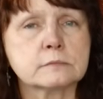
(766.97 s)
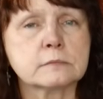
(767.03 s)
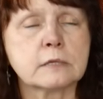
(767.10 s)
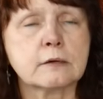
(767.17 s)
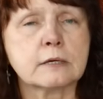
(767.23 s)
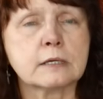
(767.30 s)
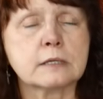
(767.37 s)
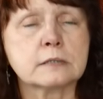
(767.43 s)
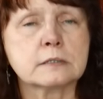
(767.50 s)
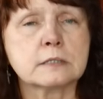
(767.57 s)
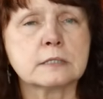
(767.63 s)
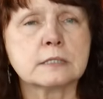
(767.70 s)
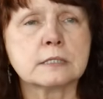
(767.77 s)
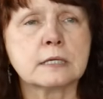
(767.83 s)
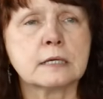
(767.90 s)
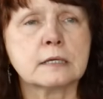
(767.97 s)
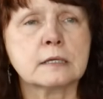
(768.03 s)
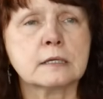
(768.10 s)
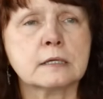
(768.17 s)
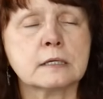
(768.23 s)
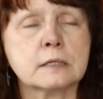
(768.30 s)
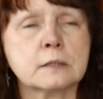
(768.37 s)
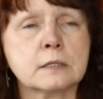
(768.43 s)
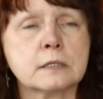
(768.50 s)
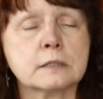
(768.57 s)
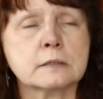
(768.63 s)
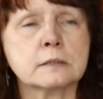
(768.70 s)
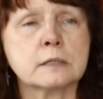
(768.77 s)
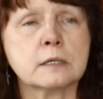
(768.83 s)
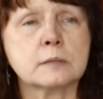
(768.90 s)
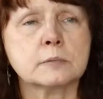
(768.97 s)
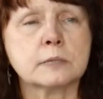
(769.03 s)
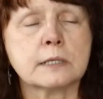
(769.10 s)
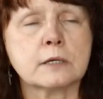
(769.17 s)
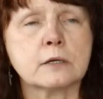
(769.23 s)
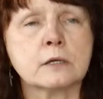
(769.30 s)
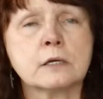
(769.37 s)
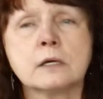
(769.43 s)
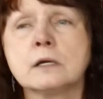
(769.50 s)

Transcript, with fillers: All right, did I say it? Uh, planner.